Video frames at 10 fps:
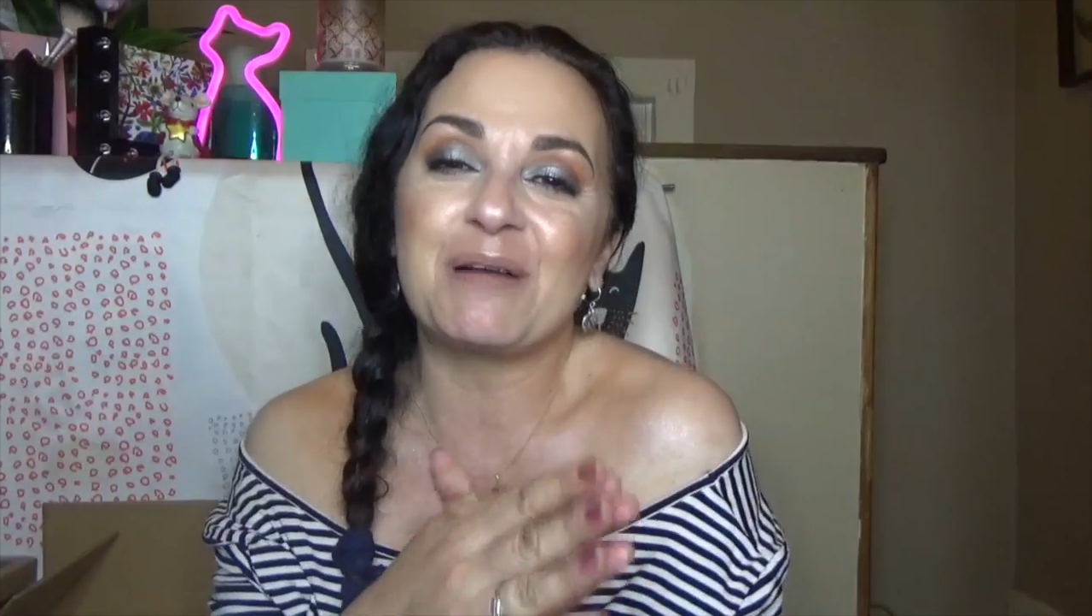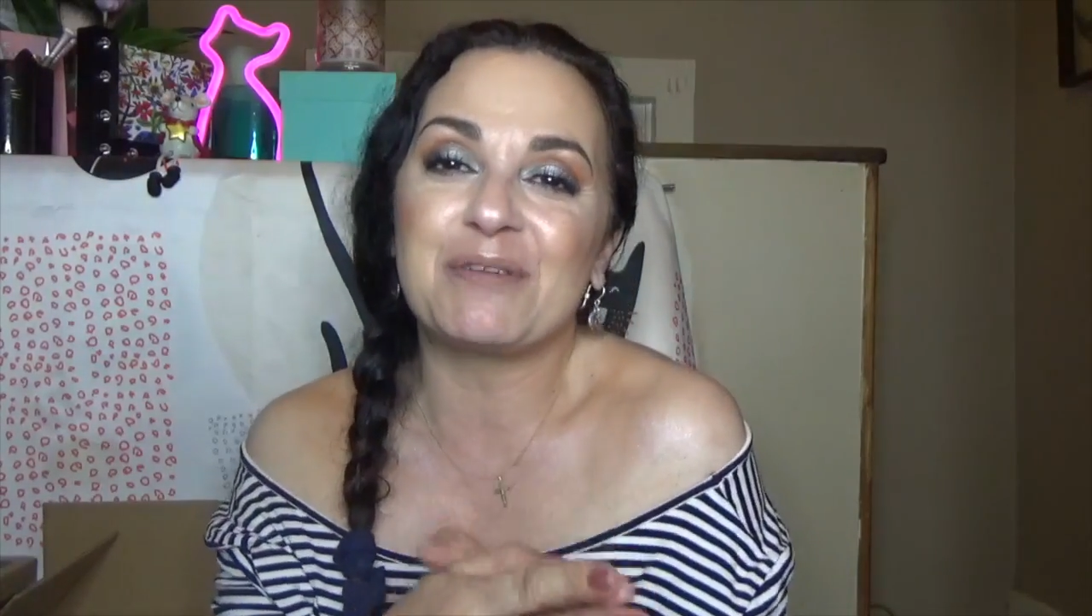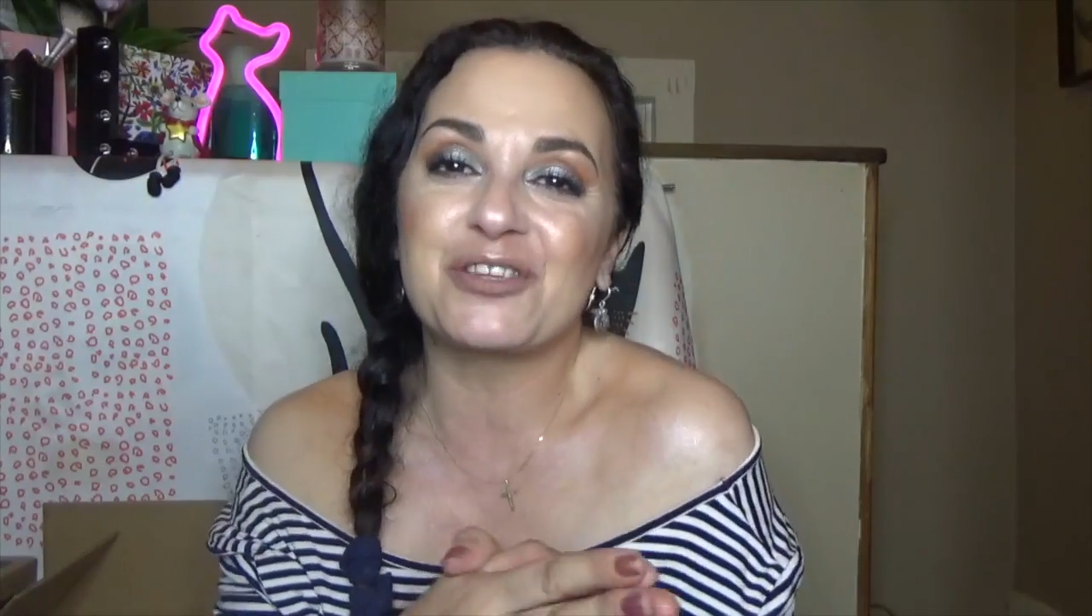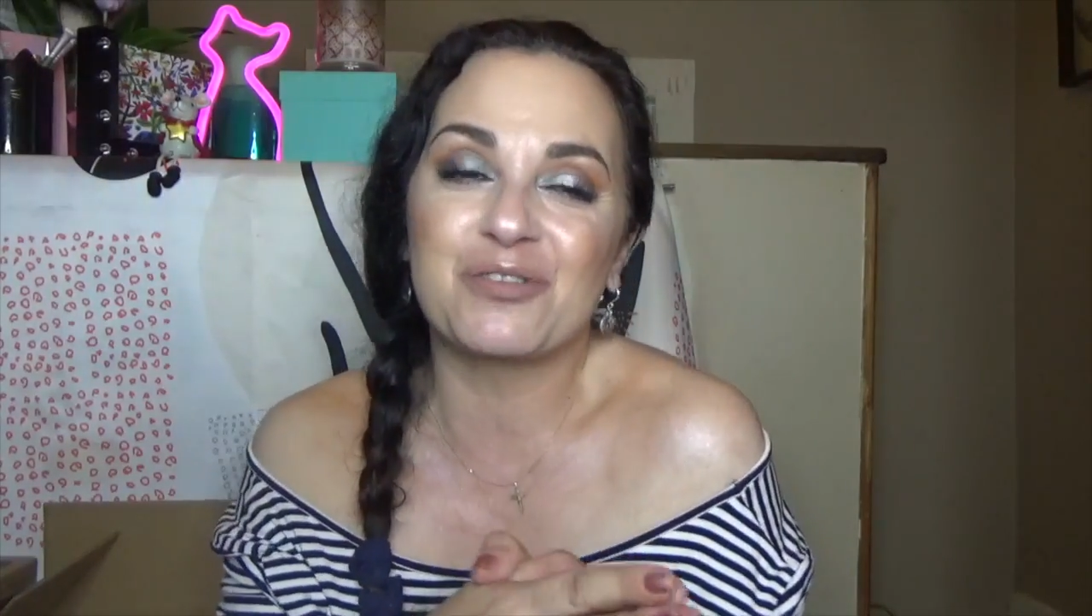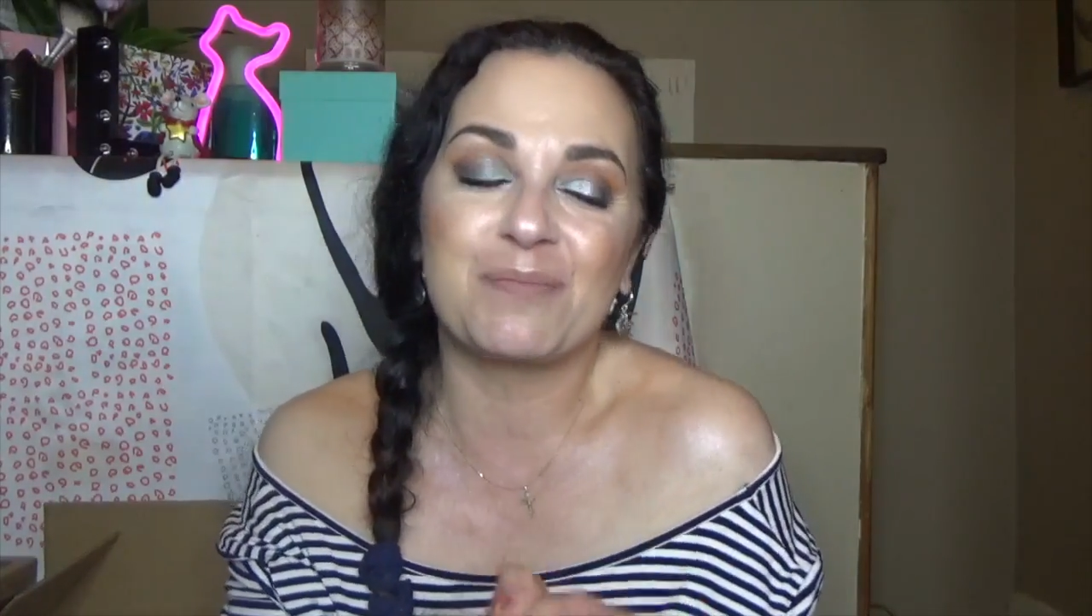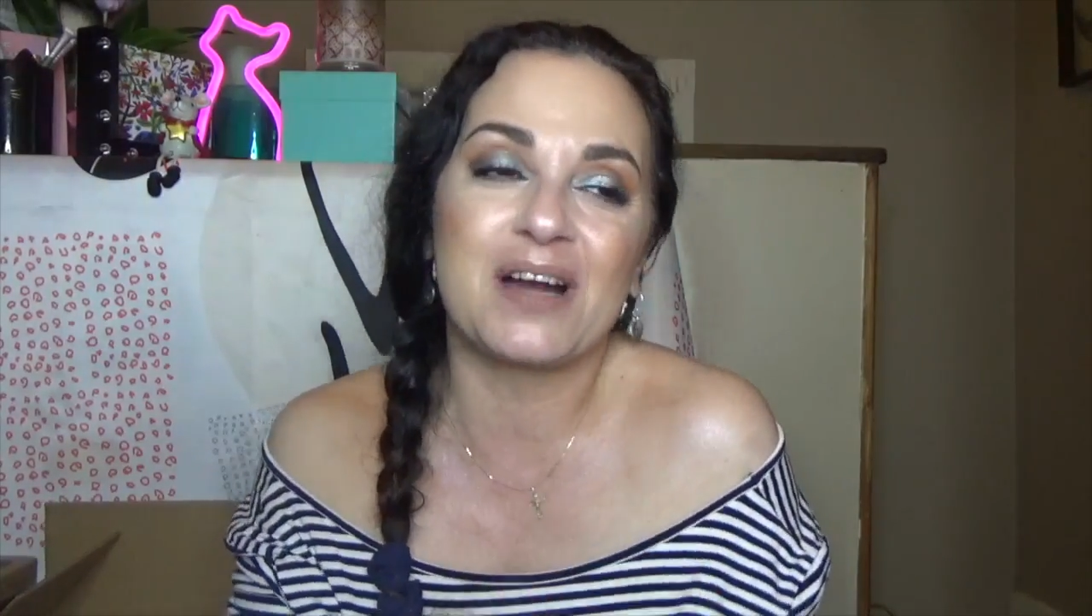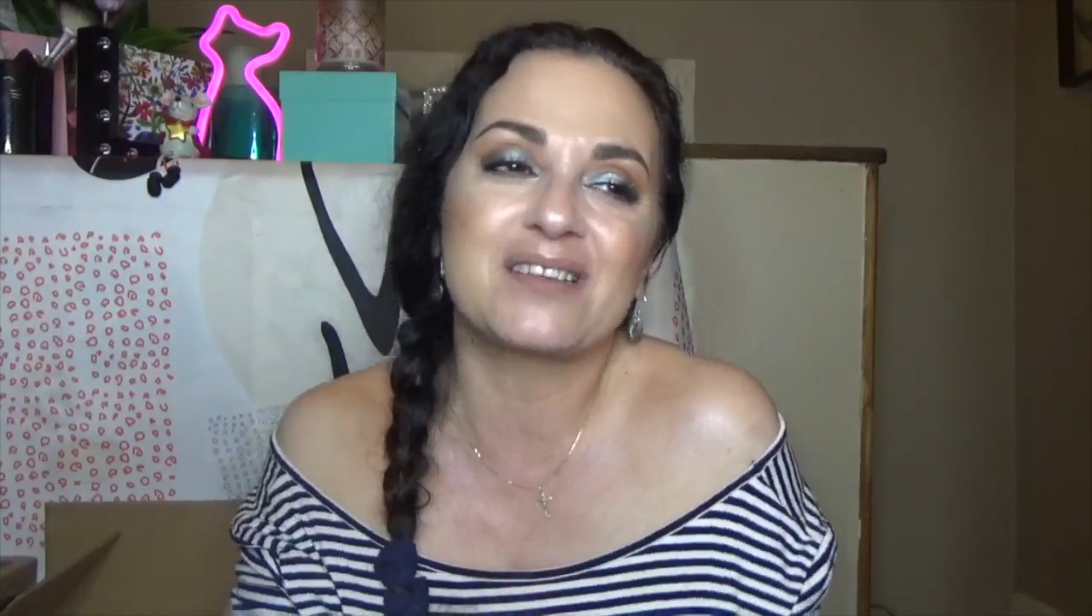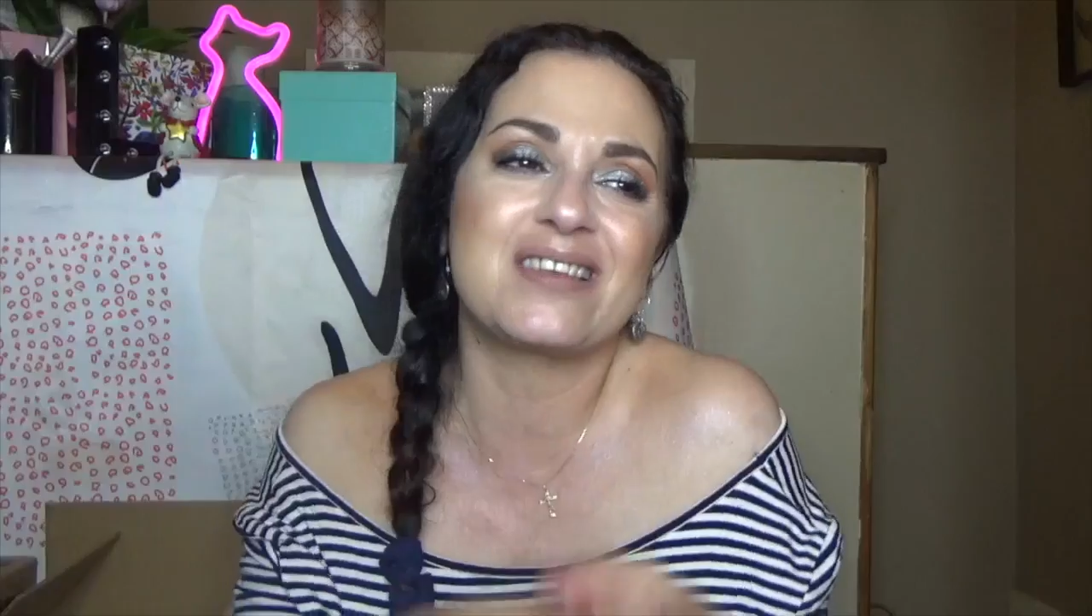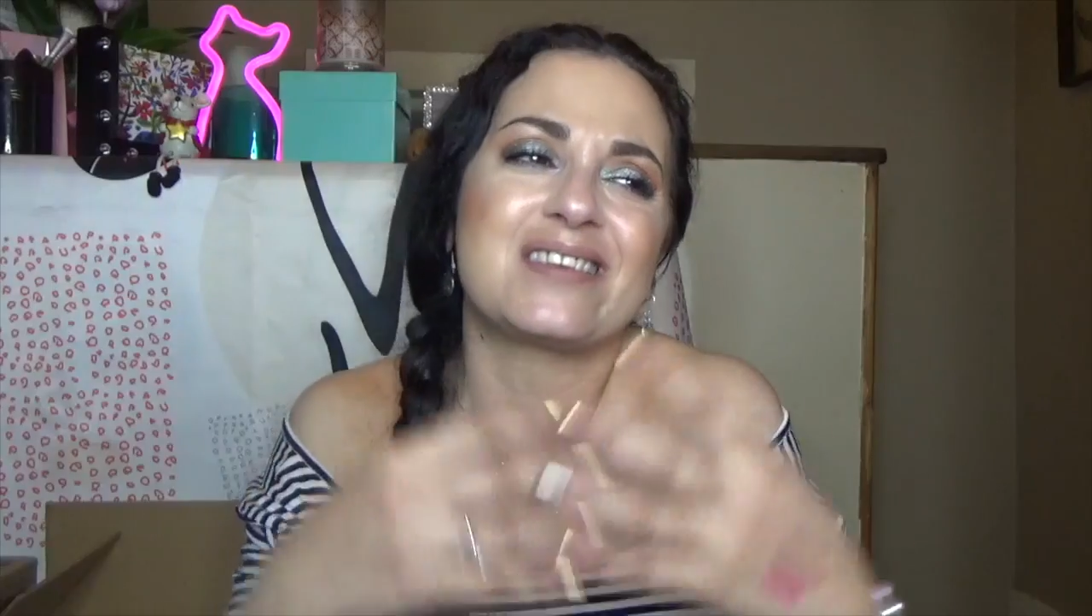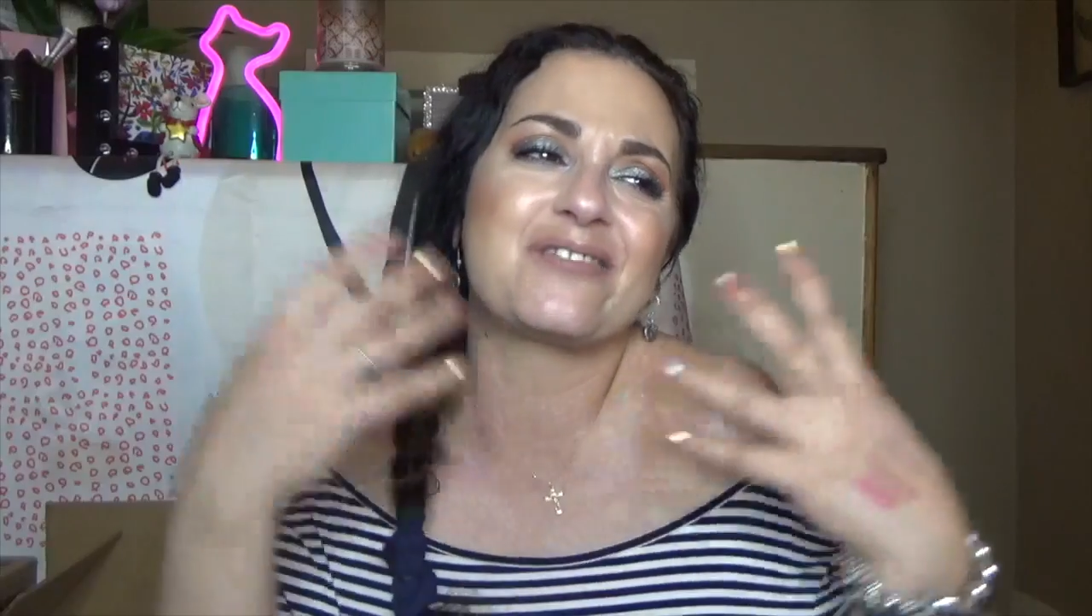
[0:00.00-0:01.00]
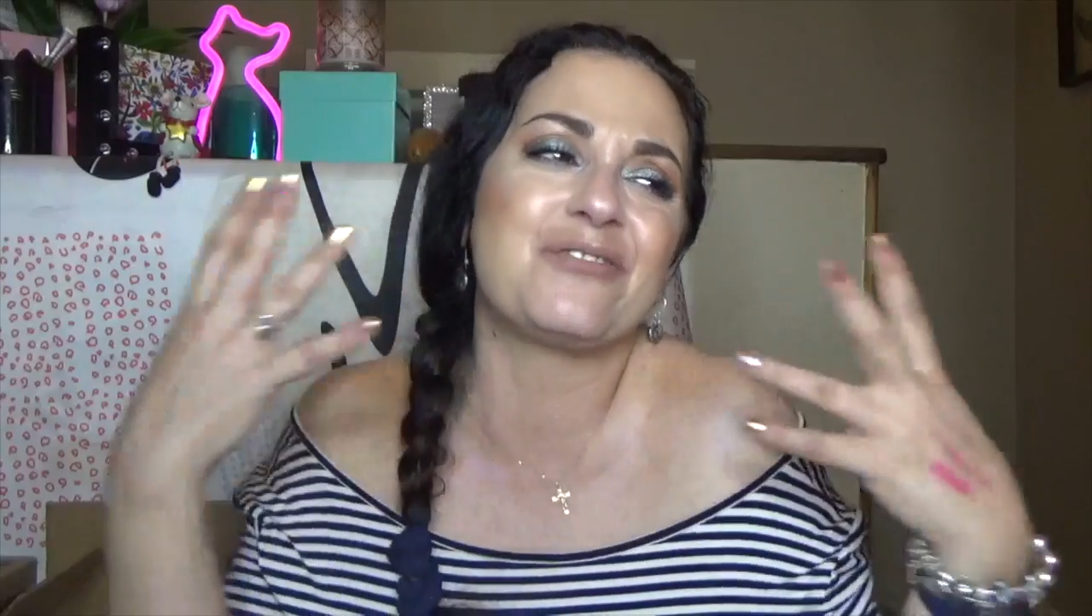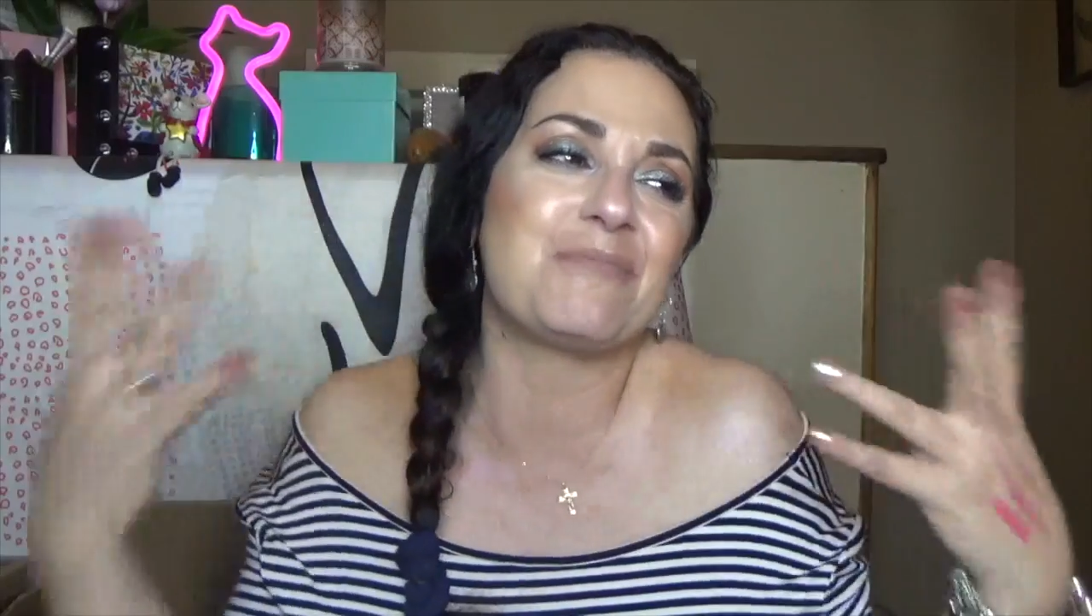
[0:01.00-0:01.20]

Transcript: mystery boxes and all